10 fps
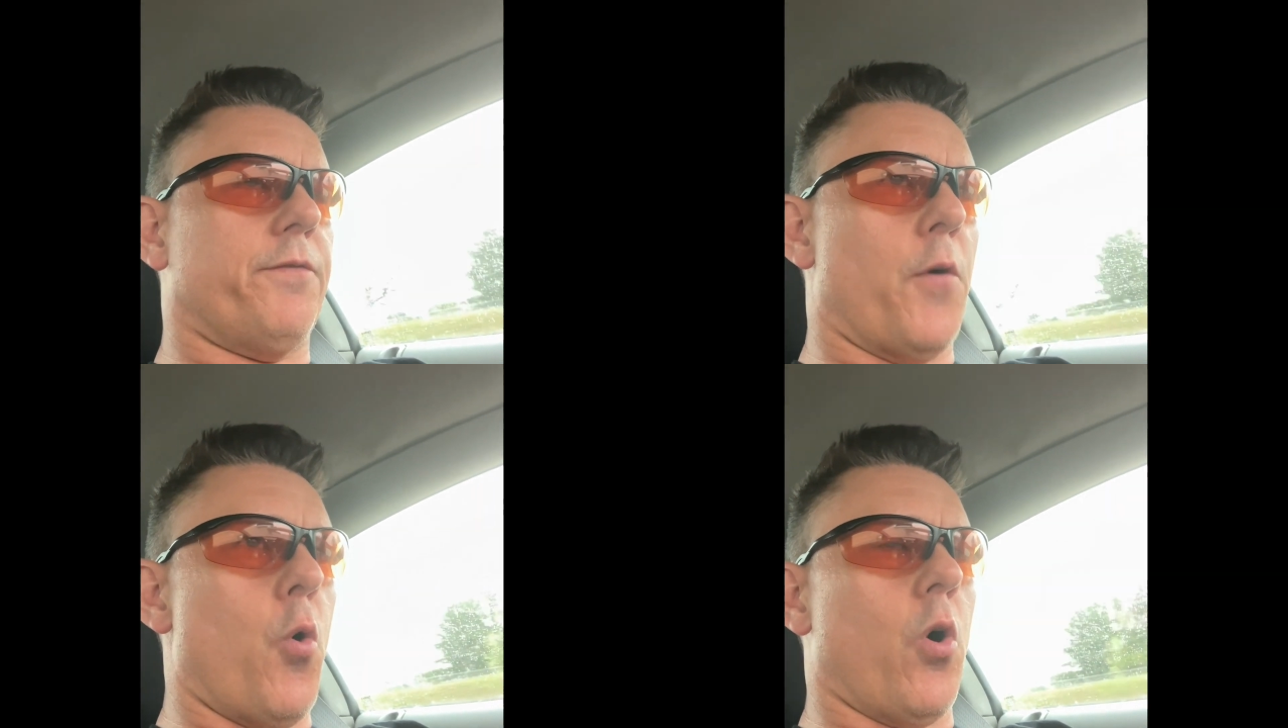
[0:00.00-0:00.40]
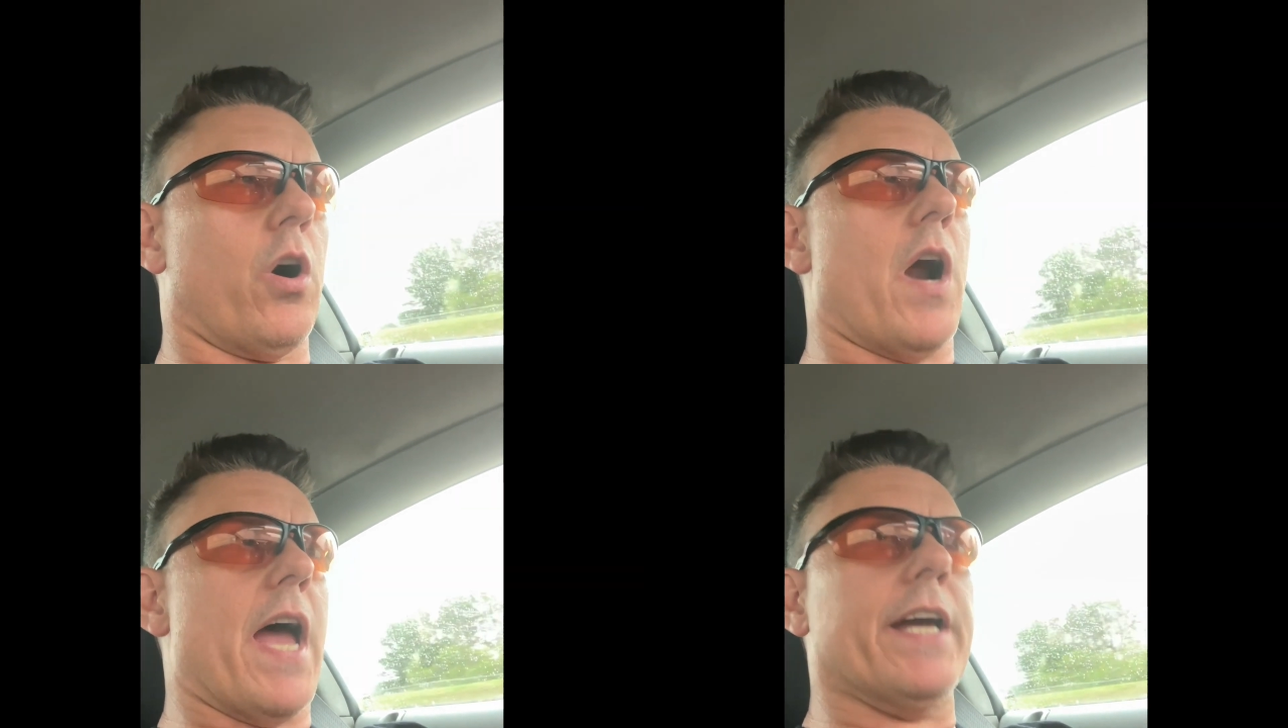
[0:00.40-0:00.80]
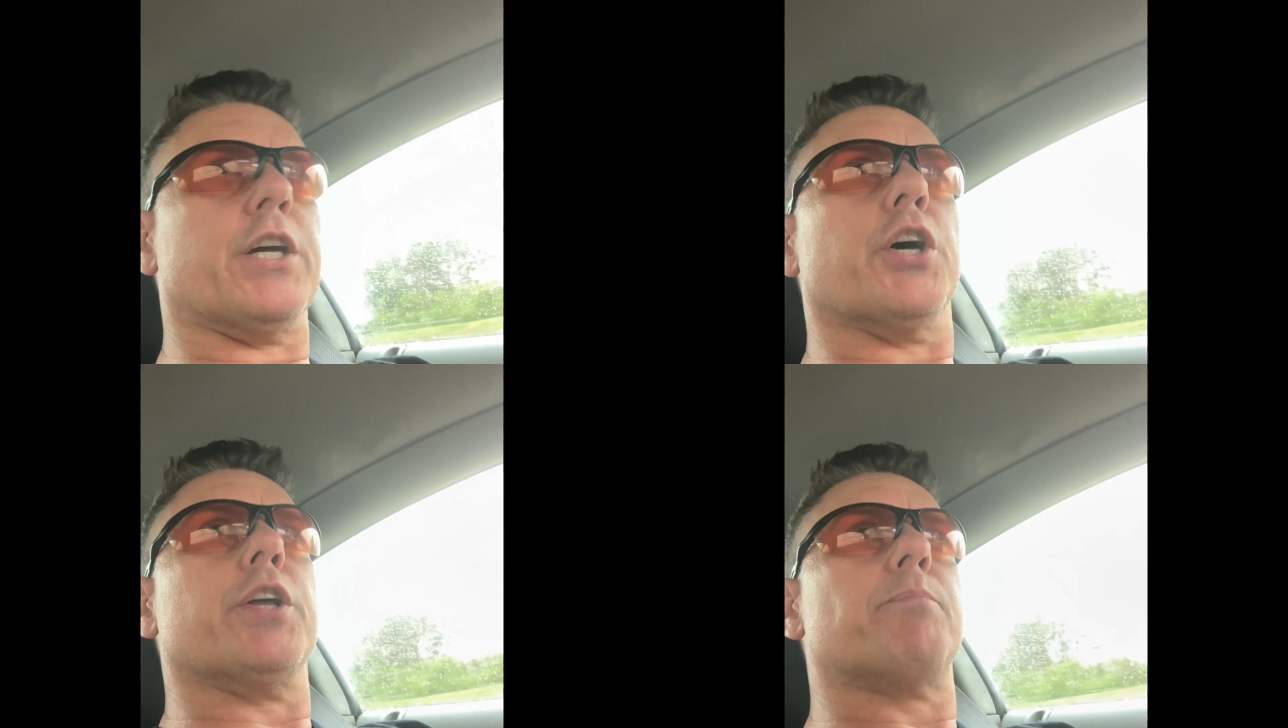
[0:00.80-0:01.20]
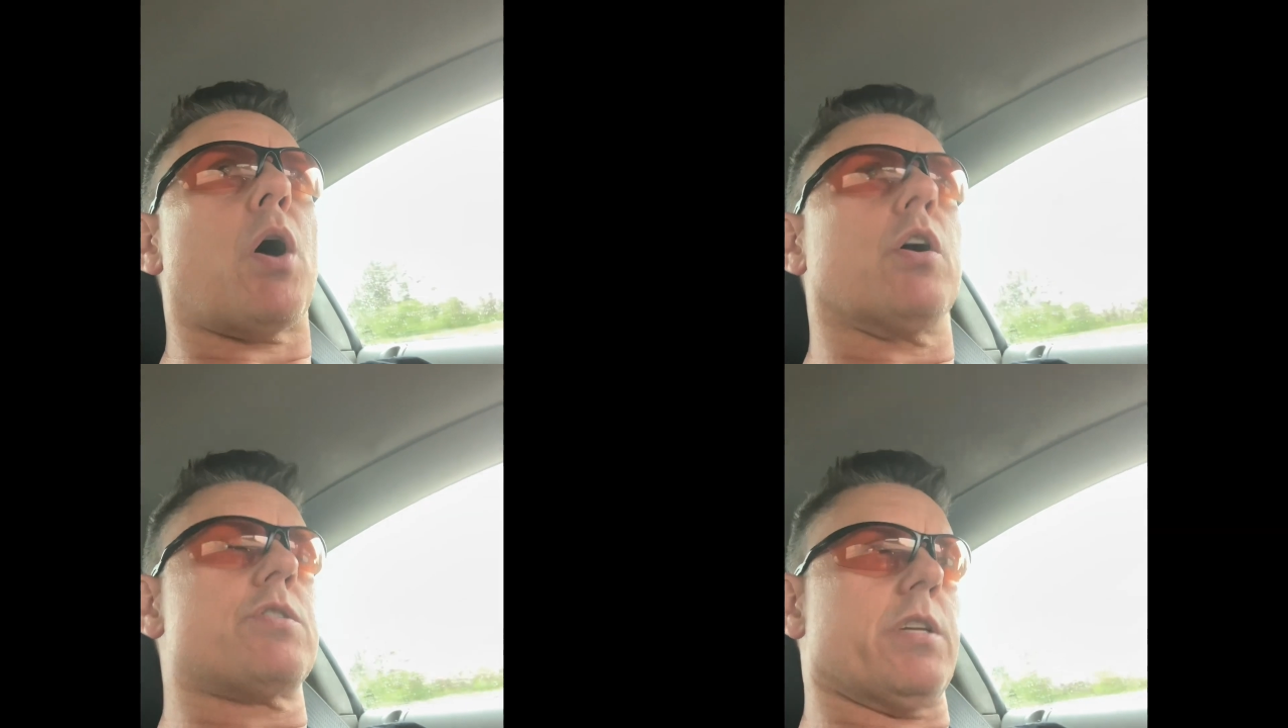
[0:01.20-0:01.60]
for a good
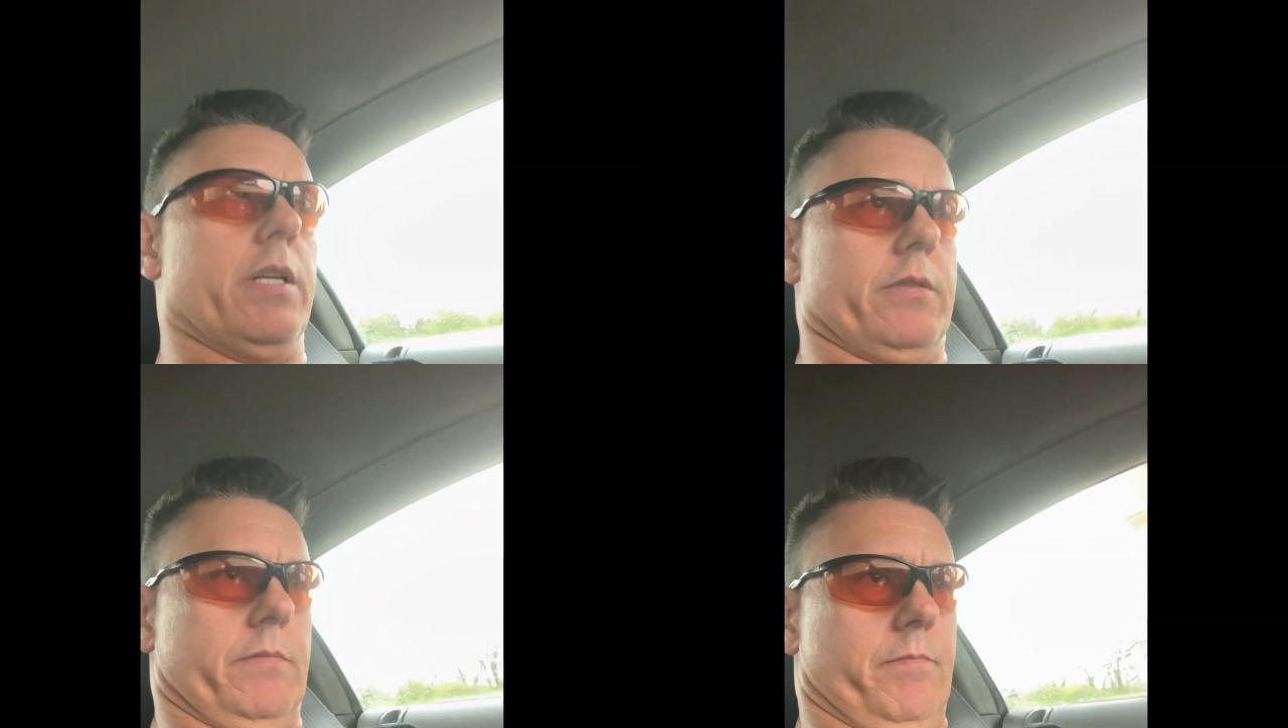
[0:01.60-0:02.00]
person.